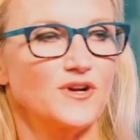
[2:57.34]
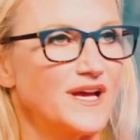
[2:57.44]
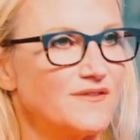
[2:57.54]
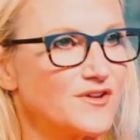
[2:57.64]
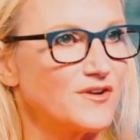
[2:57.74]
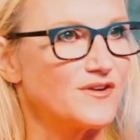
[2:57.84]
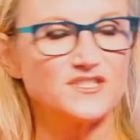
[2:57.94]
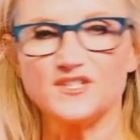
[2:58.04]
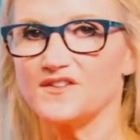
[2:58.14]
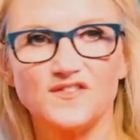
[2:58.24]
going to have the
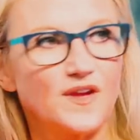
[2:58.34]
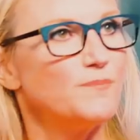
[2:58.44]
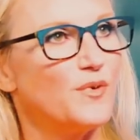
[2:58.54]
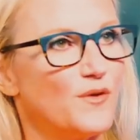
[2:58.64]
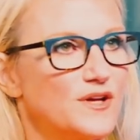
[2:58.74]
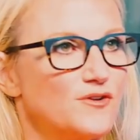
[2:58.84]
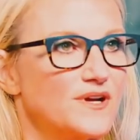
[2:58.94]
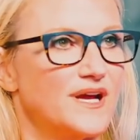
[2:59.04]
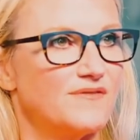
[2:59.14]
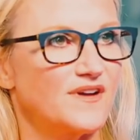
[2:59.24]
courage. At some point you're
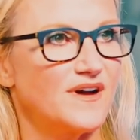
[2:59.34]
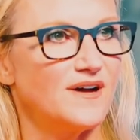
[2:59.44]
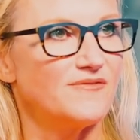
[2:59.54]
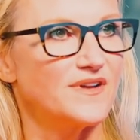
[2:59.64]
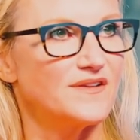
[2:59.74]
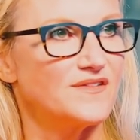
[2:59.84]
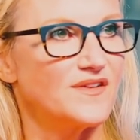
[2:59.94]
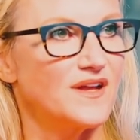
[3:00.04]
going to have the confidence.